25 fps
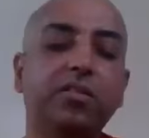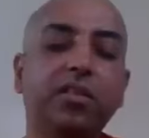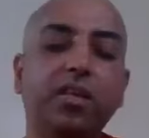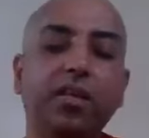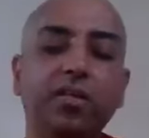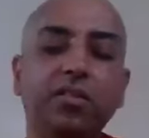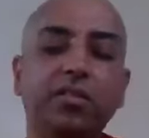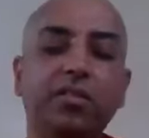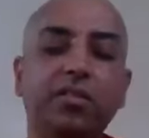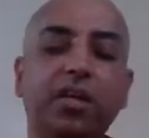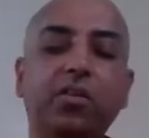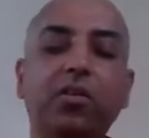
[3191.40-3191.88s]

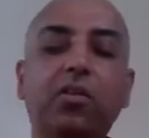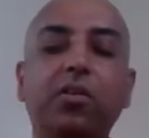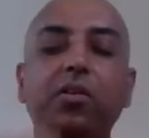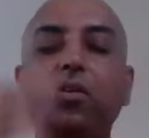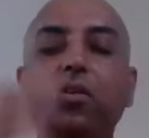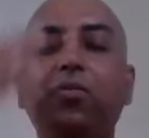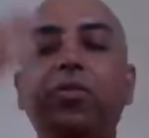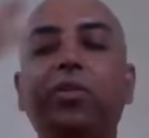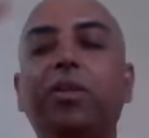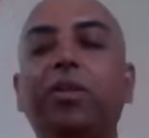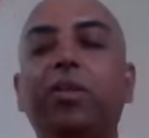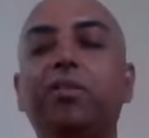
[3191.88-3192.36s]
things, then
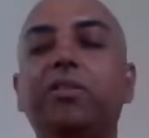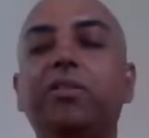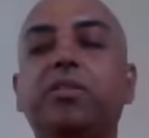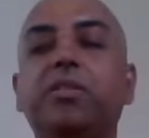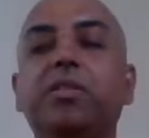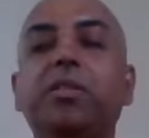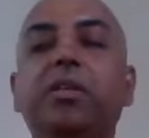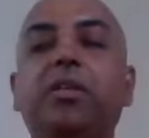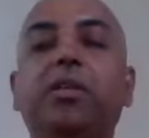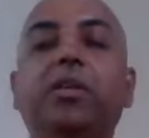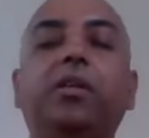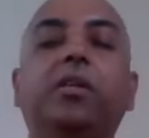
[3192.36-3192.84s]
only you can
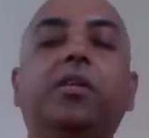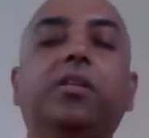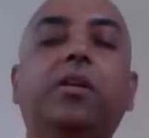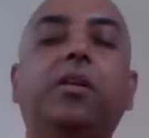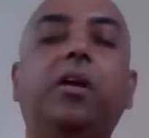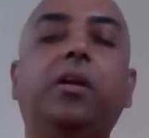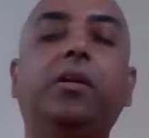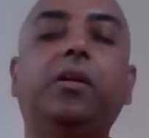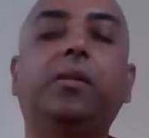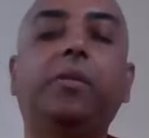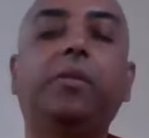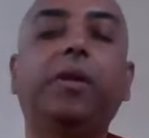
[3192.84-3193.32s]
see
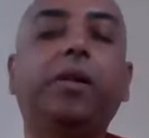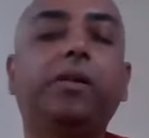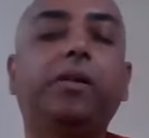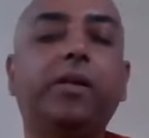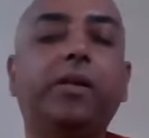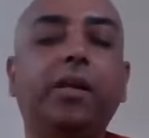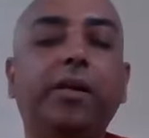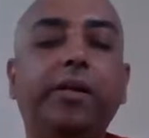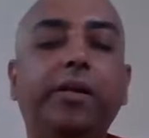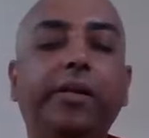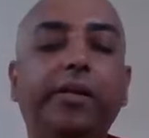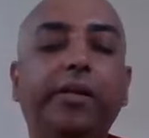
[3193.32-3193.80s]
the ultimate
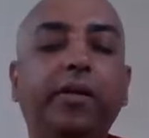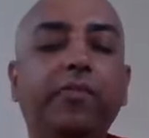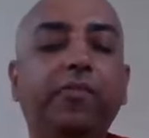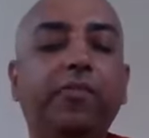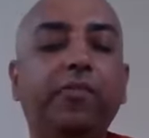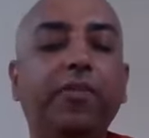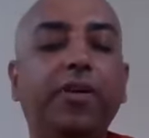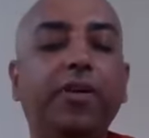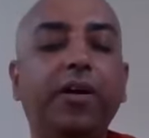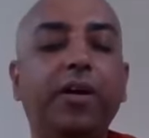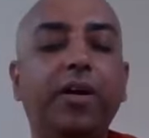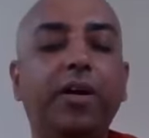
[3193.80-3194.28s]
reality of
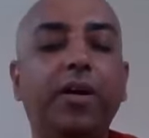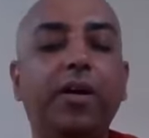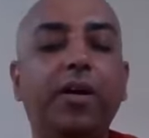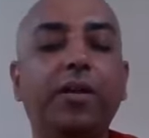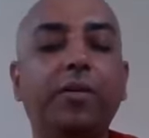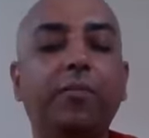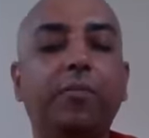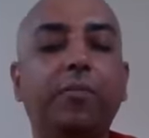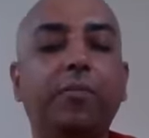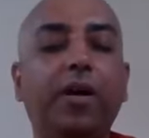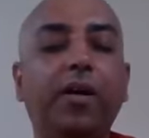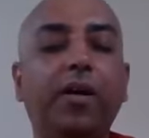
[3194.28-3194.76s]

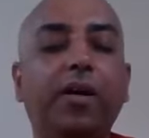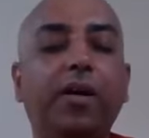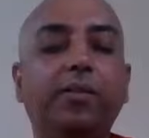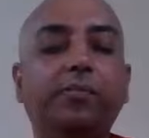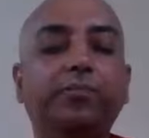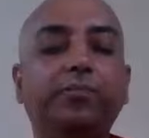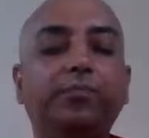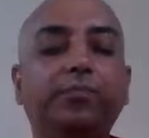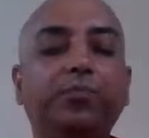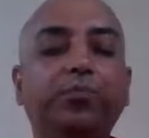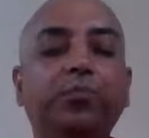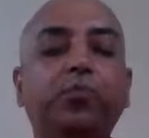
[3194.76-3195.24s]
nibbana.
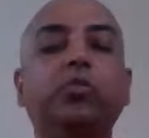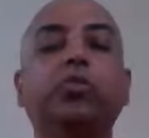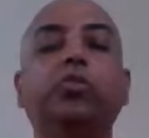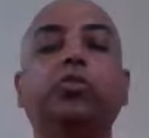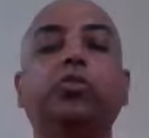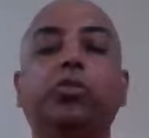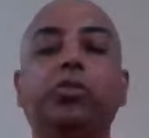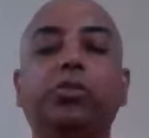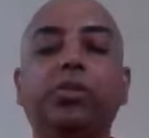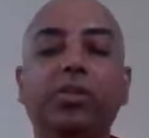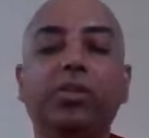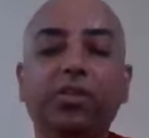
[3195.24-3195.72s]

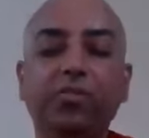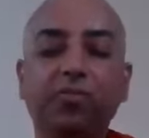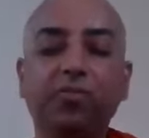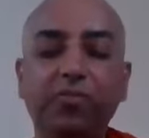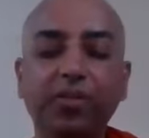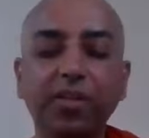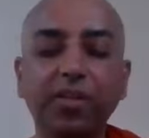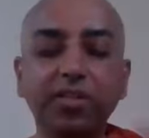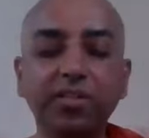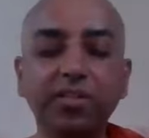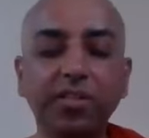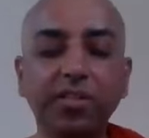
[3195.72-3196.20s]
So the
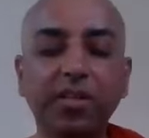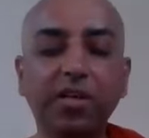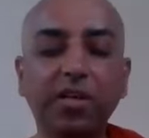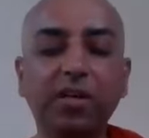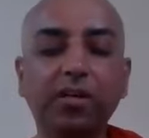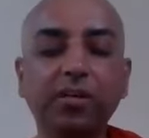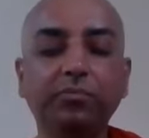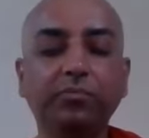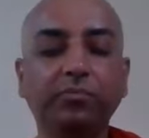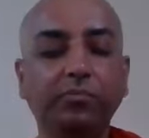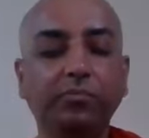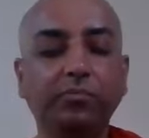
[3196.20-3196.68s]
difference
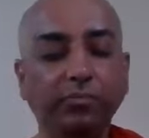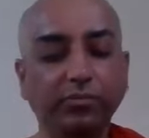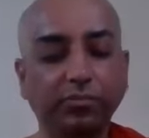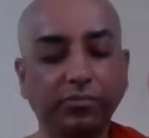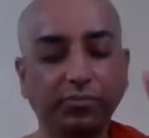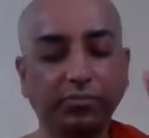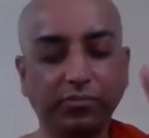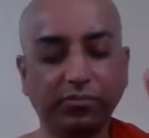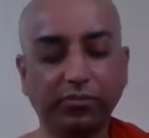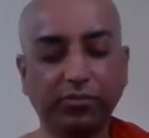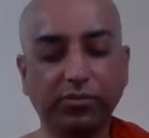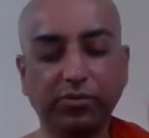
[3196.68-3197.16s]
here,
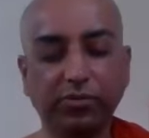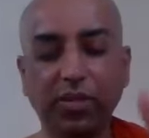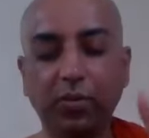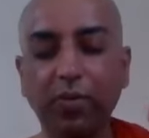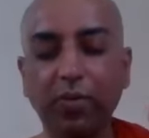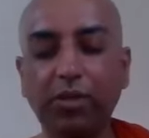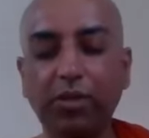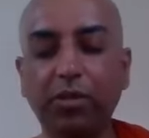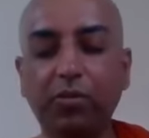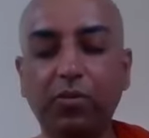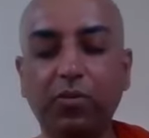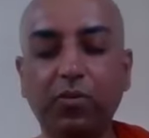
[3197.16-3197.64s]

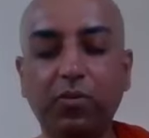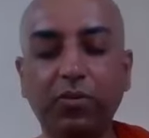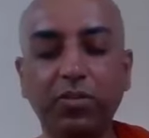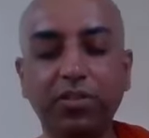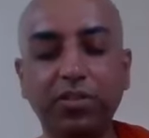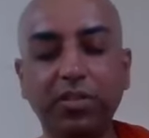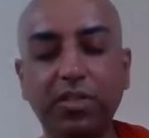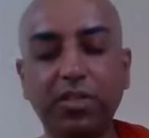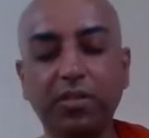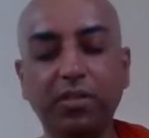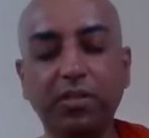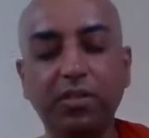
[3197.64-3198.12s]
coming to your
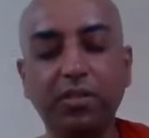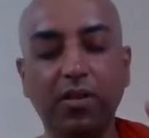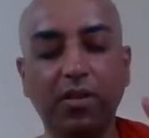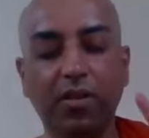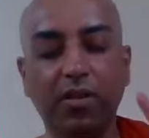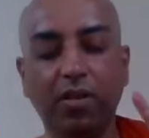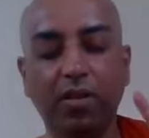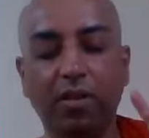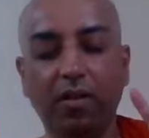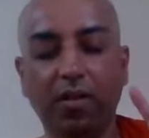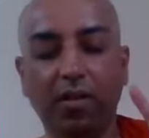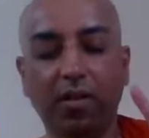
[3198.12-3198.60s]
question,
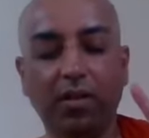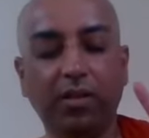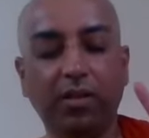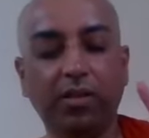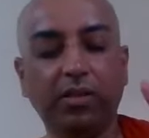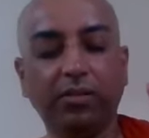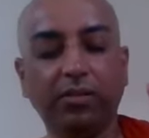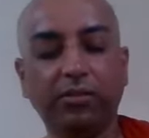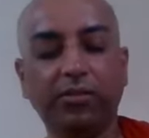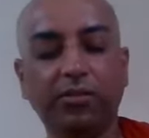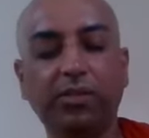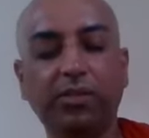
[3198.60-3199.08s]

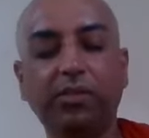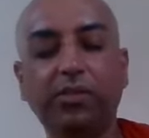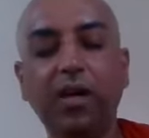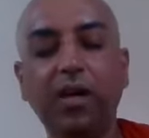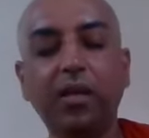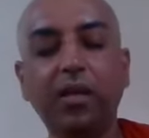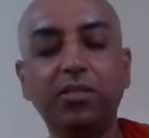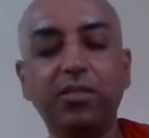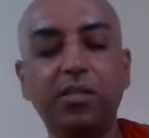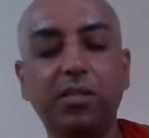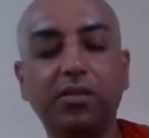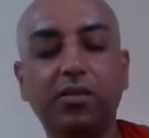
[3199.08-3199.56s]

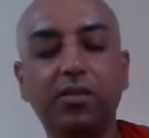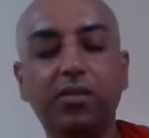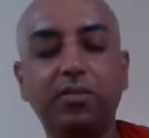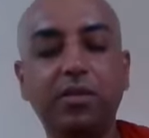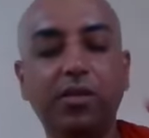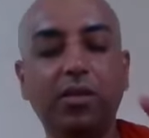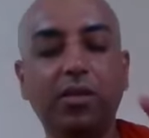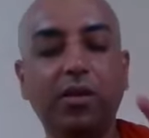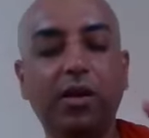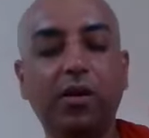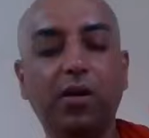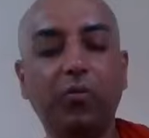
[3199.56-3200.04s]
chitta,
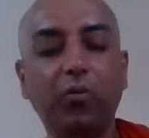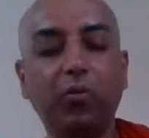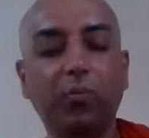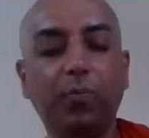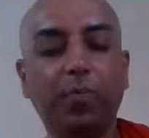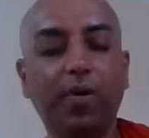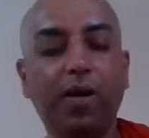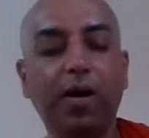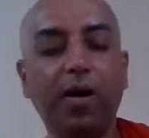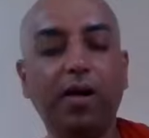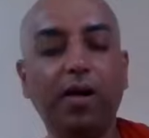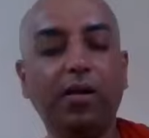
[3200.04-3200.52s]
chetasika,
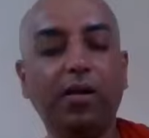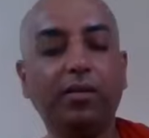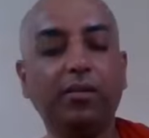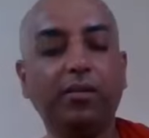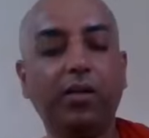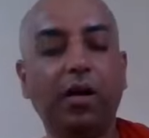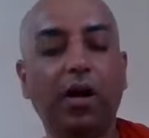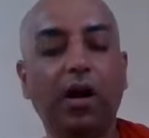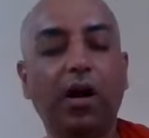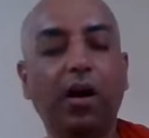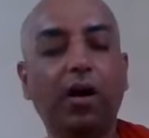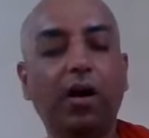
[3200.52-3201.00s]
rupa
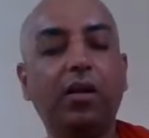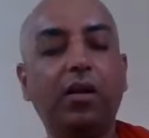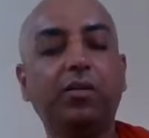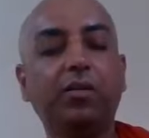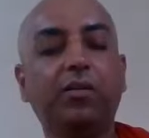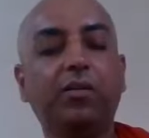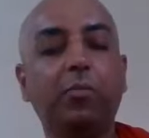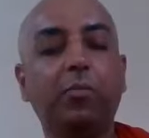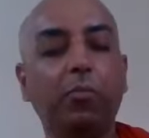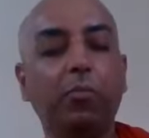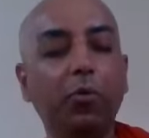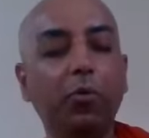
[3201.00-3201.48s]

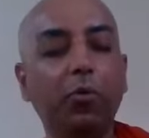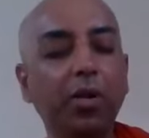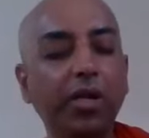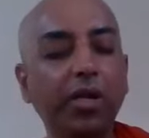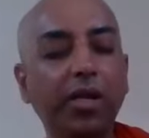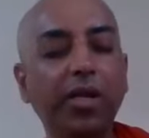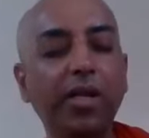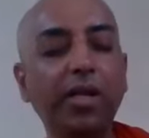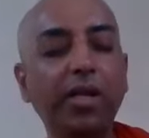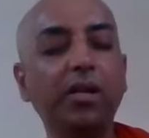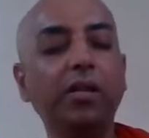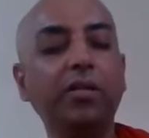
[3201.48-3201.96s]
are the
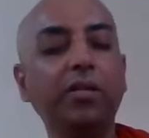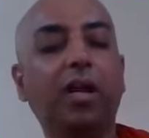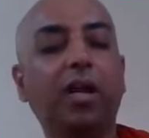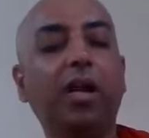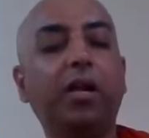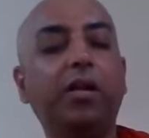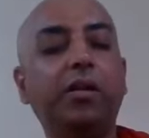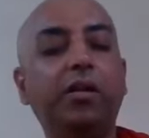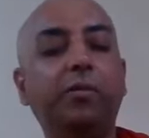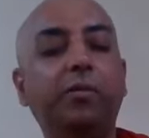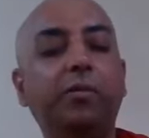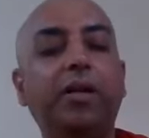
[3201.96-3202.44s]
mundane
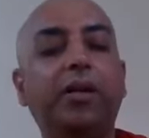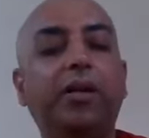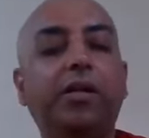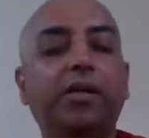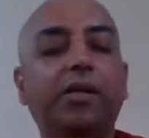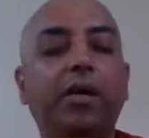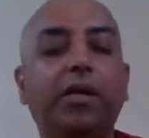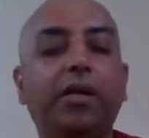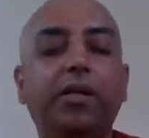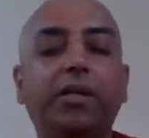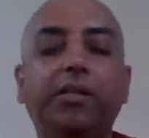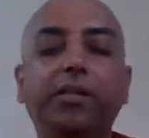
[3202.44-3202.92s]
ultimate
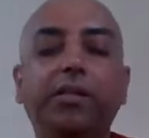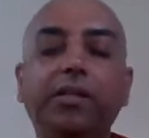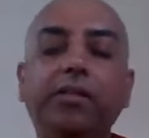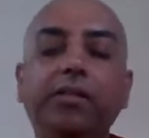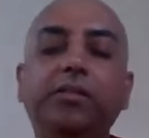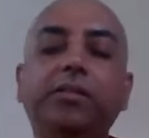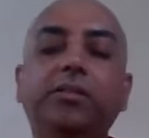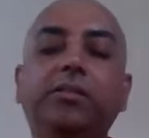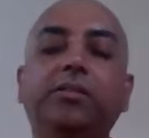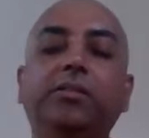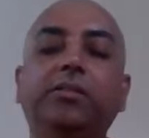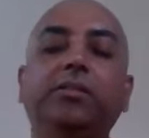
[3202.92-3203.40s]

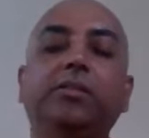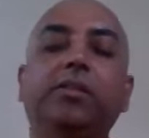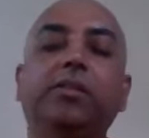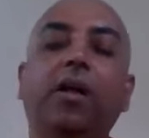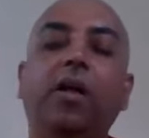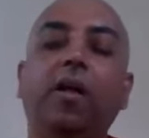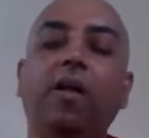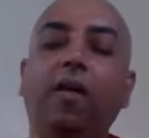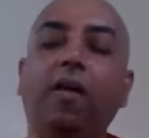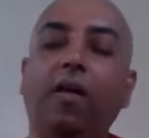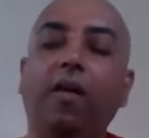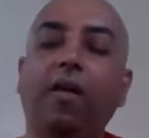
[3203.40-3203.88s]
realities.
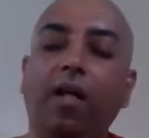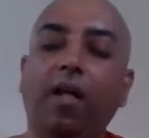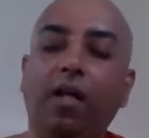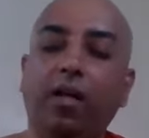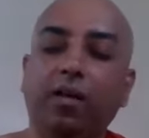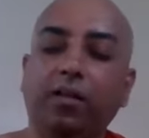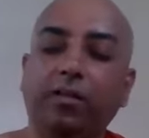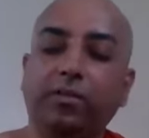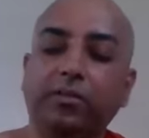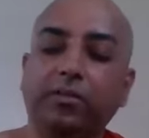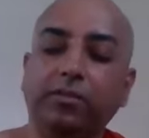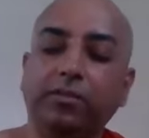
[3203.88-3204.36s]

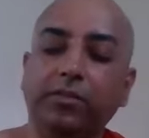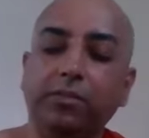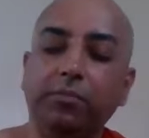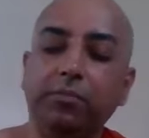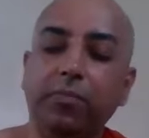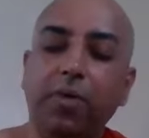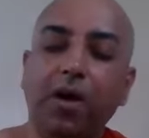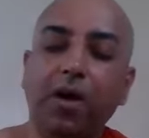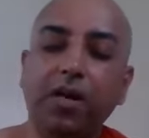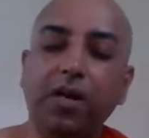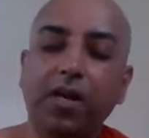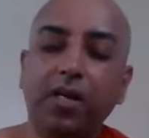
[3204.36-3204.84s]

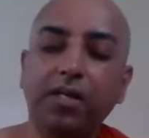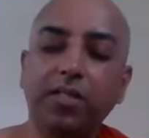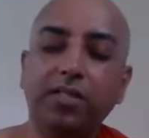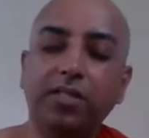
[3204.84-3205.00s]
Nibbana